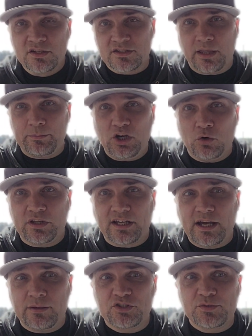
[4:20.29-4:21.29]
So let me know in the
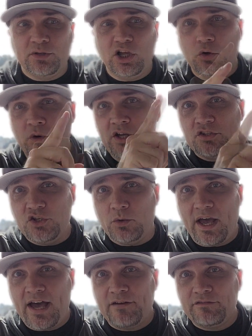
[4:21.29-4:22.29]
comments below, do
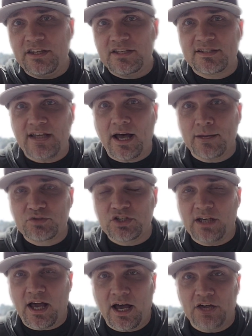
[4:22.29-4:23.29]
you have this
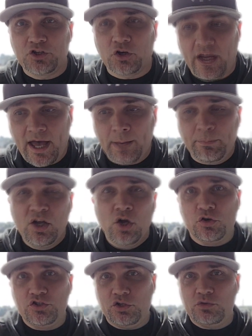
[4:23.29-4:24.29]
option on your app,
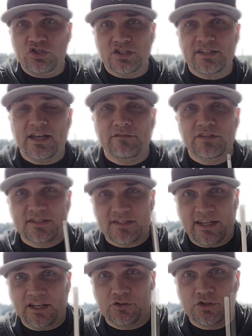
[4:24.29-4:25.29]
or do you just have the
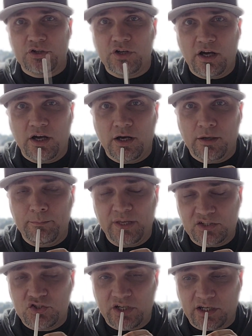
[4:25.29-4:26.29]
standard
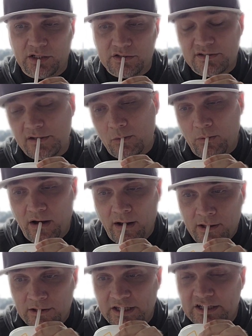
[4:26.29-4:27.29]
McChicken?
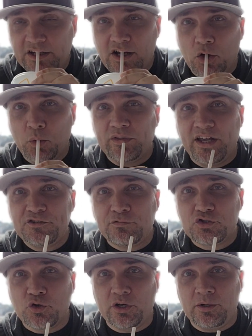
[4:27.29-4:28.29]
So there you go. Thanks
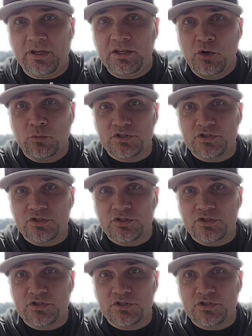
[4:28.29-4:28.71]
for joining me.